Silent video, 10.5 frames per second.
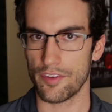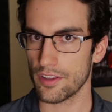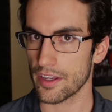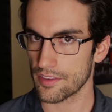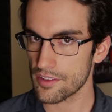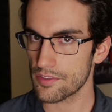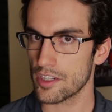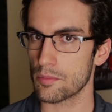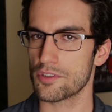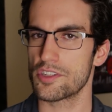If you like this
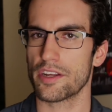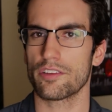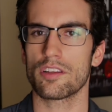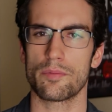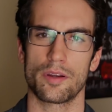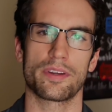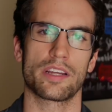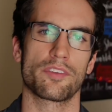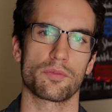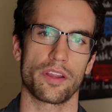video in particular, let me know by
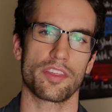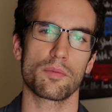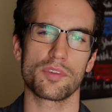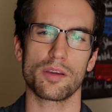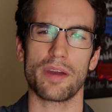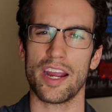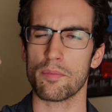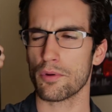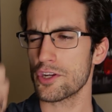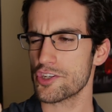giving this one a thumbs up. I
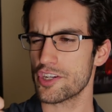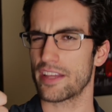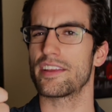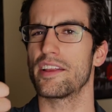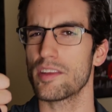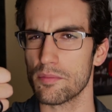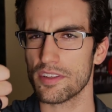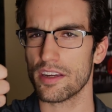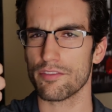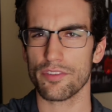appreciate that.
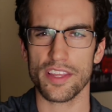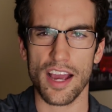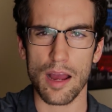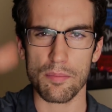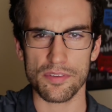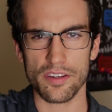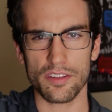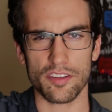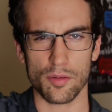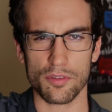Thumbs down for the opposite.
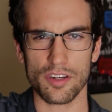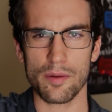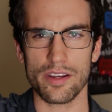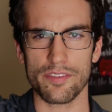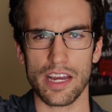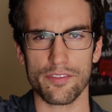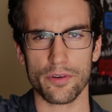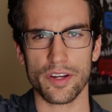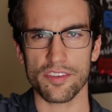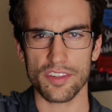Click subscribe and if you haven't
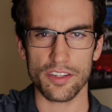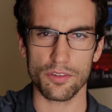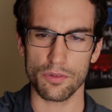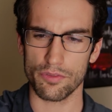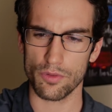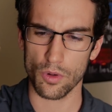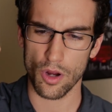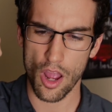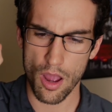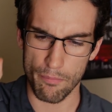already and stay tuned
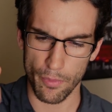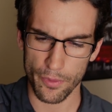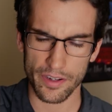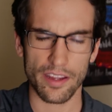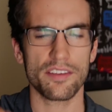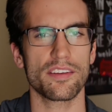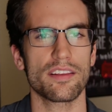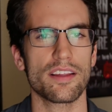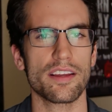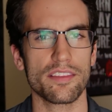for more
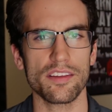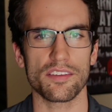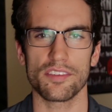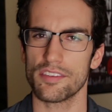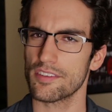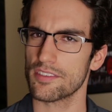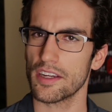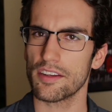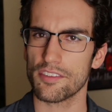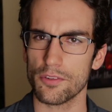content like this. This is
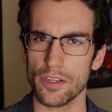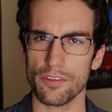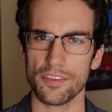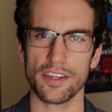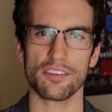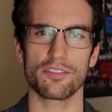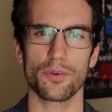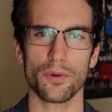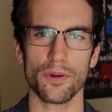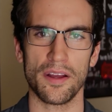Science Studio. Thanks
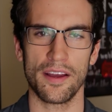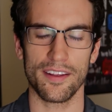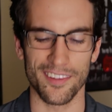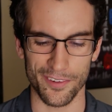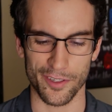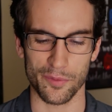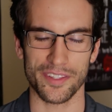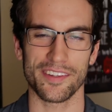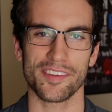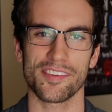for learning
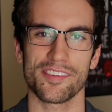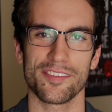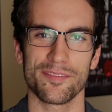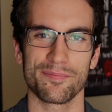with us.